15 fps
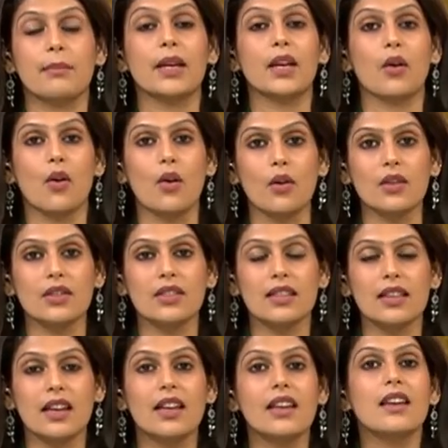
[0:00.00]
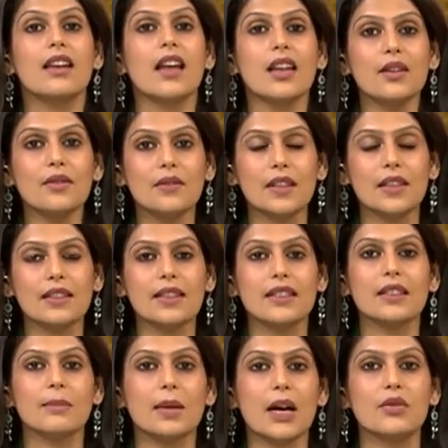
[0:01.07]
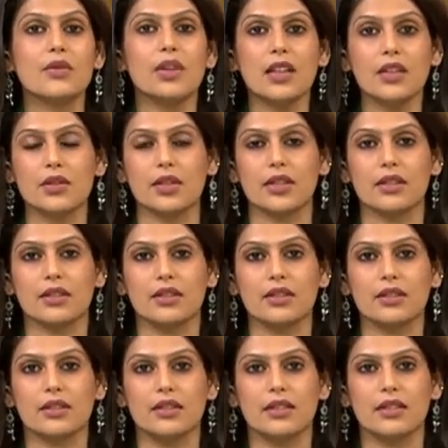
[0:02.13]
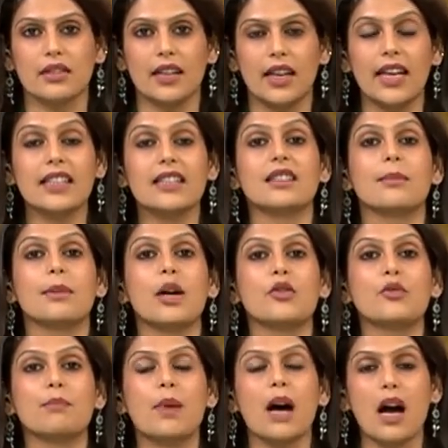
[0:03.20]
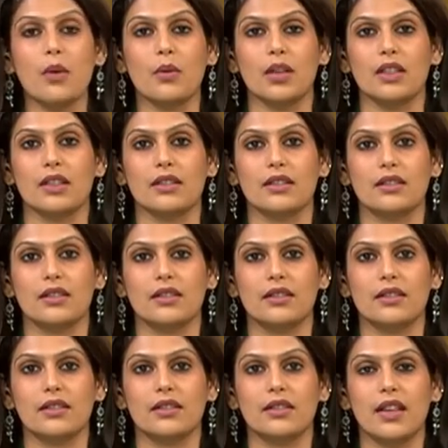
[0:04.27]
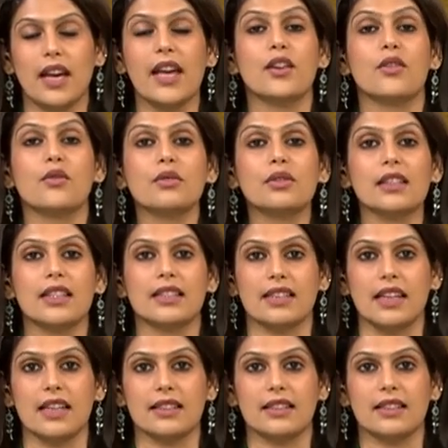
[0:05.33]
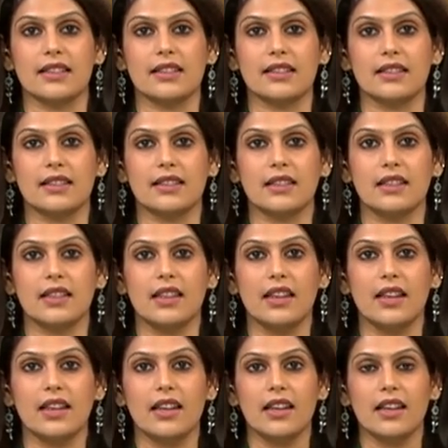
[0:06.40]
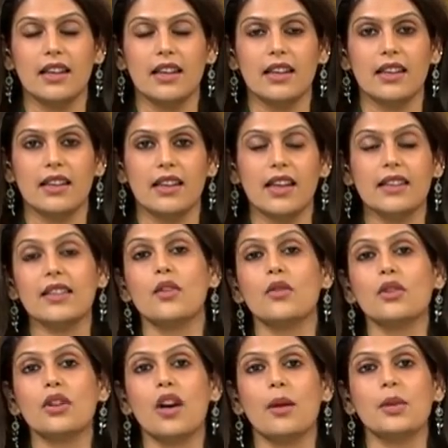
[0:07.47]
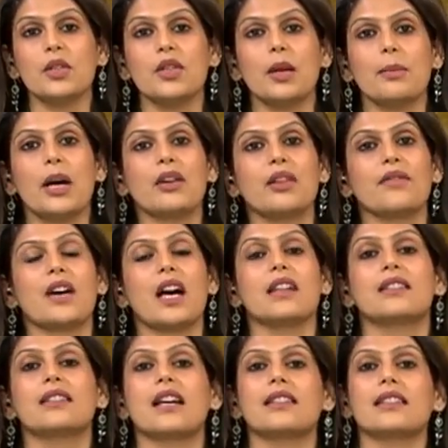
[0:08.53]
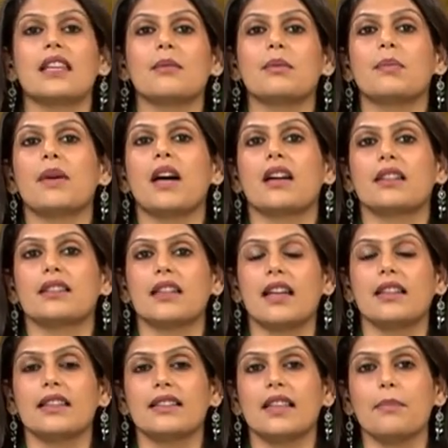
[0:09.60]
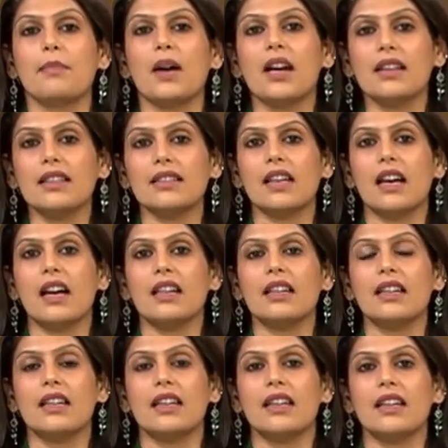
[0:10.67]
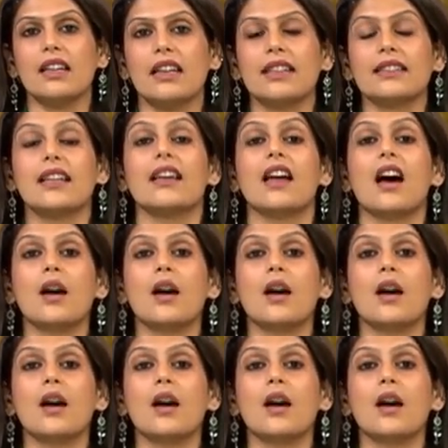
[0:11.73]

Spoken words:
Because none of this is about religion. It is about power and ruthlessness. Here's an old commentary about Afghanistan's neighbor Pakistan. They say Pakistan is an